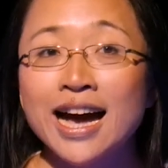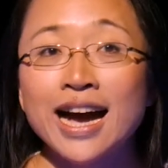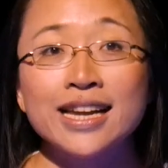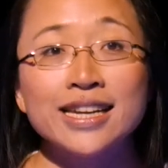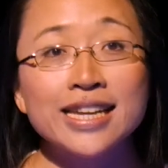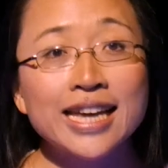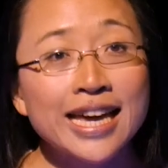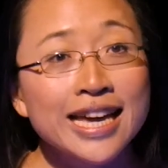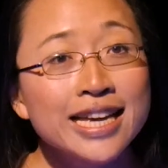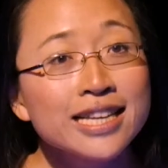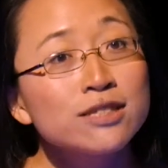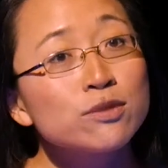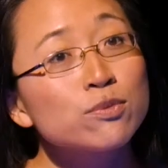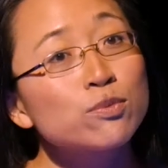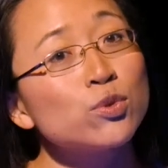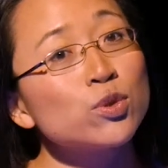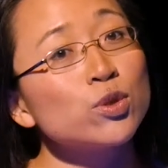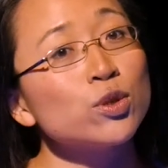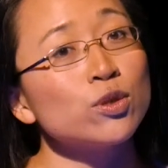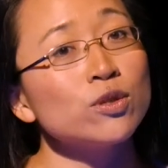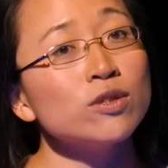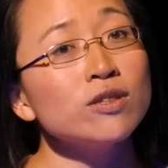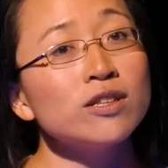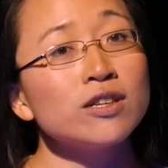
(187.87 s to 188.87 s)
And his
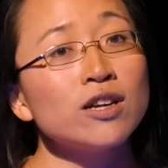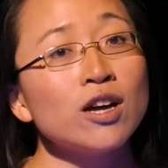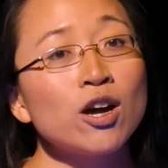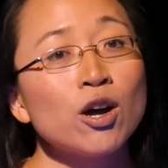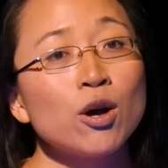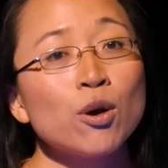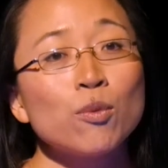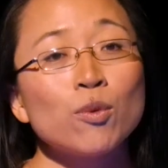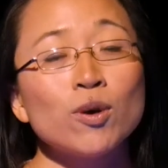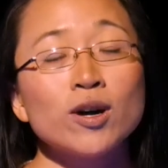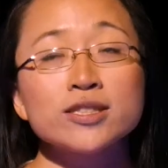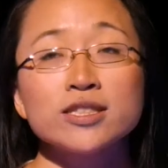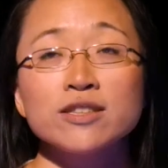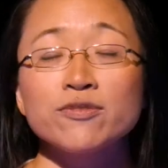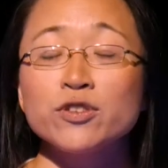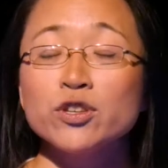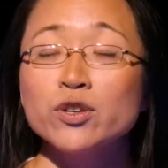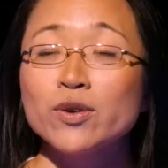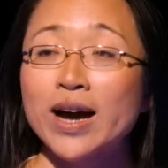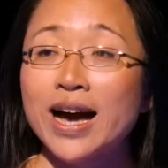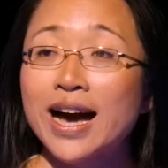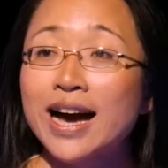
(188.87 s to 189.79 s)
rule was if you